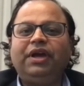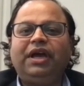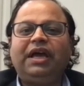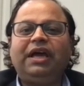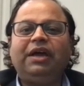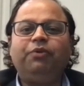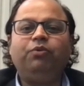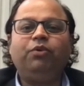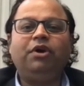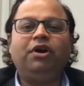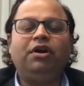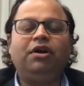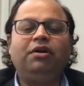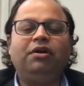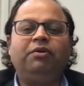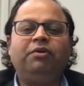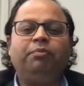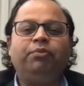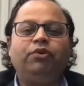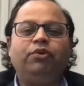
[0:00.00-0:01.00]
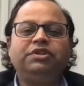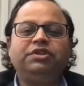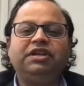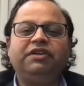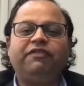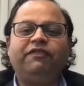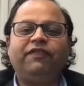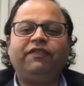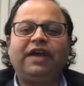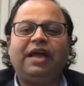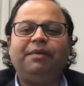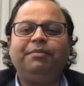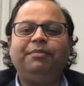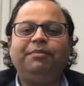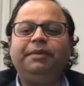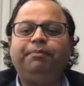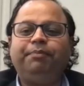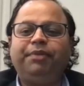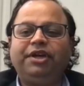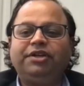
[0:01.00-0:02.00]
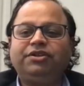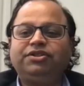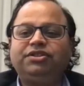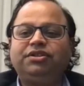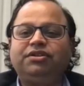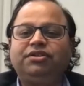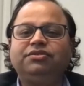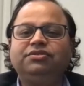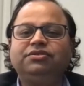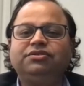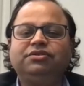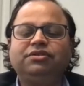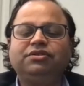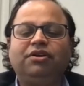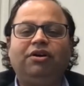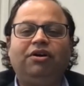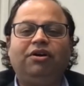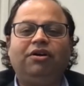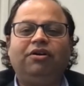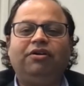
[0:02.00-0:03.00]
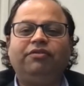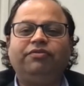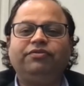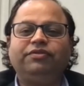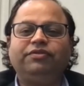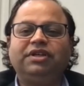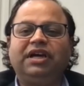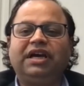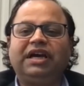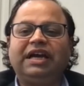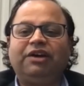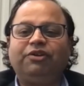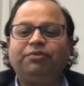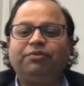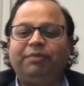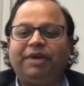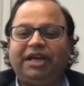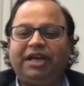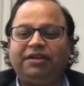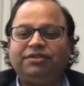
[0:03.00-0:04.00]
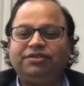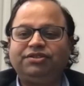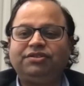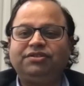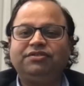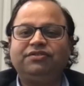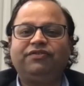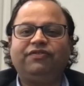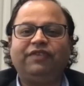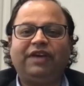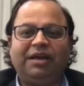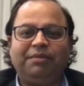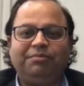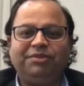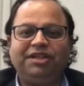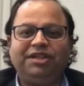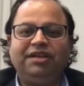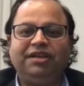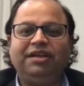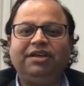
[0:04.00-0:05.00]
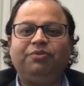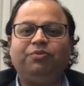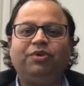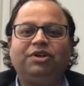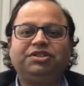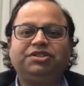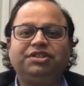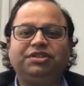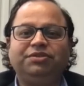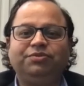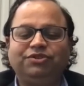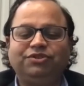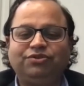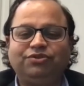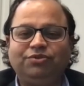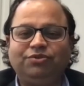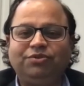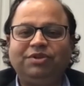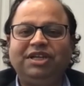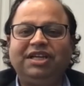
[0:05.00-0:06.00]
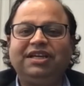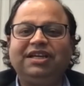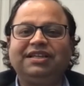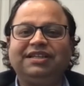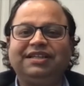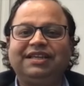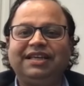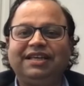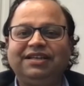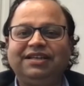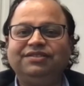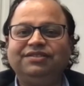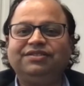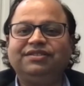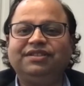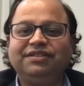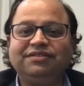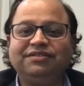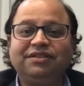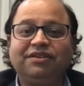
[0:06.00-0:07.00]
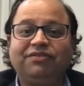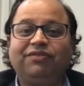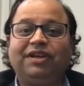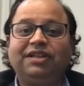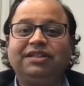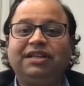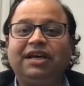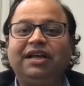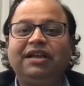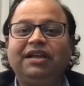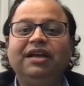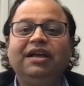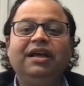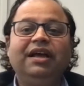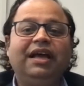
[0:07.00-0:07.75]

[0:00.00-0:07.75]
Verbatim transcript: and were putting family pictures of the account manager's family and what she was doing and kids and stuff like that